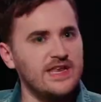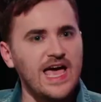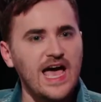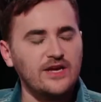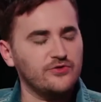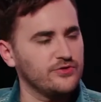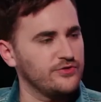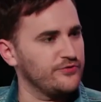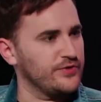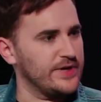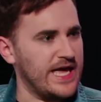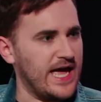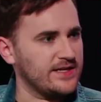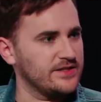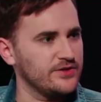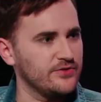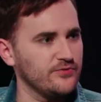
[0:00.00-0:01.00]
naturally
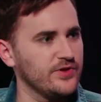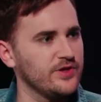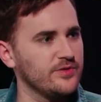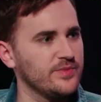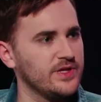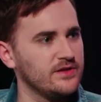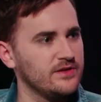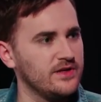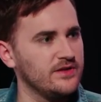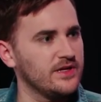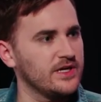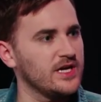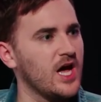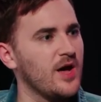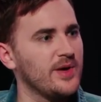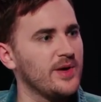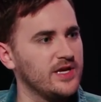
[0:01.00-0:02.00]
react to the rhythm and the
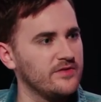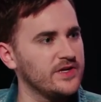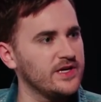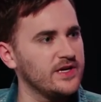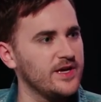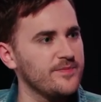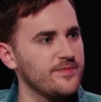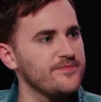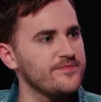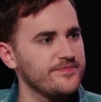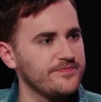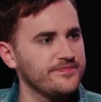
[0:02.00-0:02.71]
combat of the game.